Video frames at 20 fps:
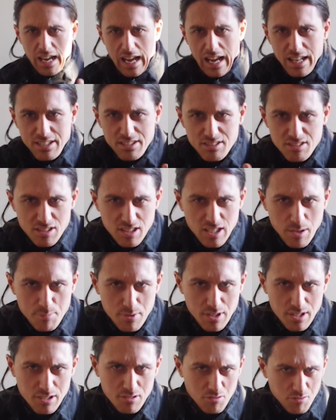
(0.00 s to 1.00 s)
And a
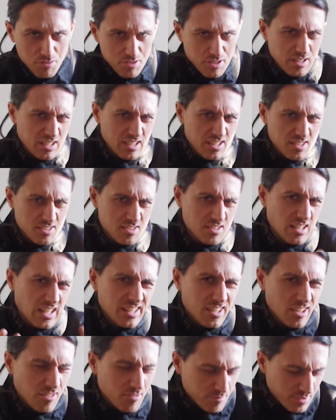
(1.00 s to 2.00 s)
couple of little things I
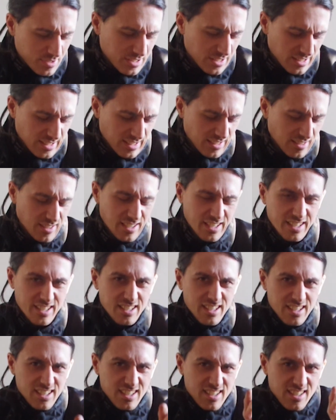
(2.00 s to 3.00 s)
don't particularly like.
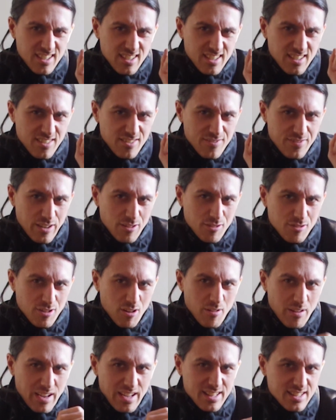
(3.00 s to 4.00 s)

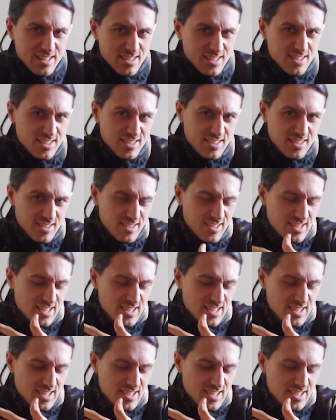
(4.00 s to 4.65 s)
Velcro ends.